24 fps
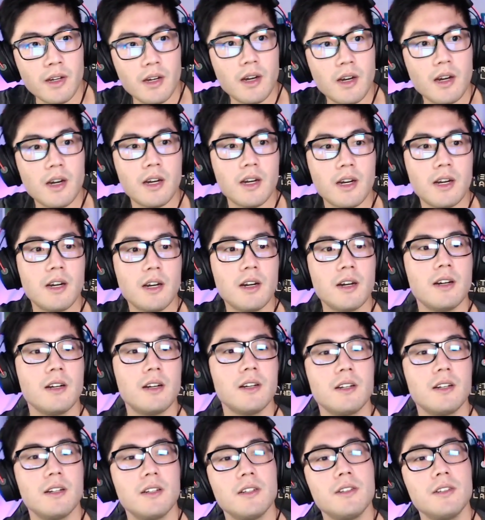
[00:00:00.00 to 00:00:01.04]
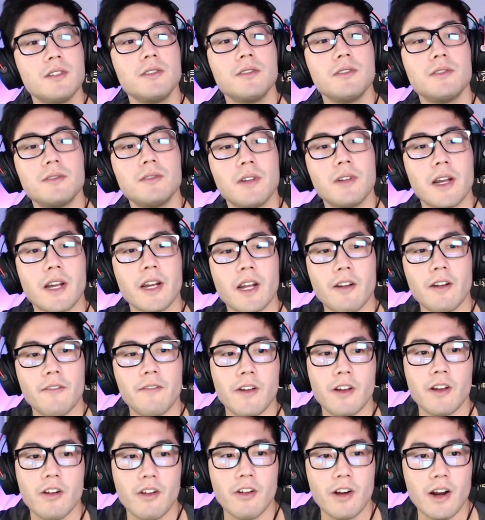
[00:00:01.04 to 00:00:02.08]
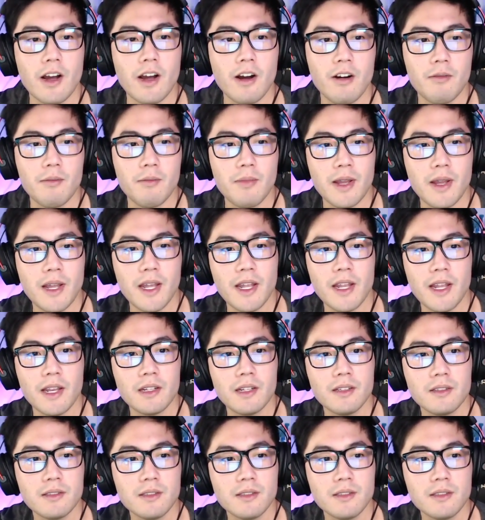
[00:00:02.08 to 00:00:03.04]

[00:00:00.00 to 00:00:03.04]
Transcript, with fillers: I gotta figure it out, man.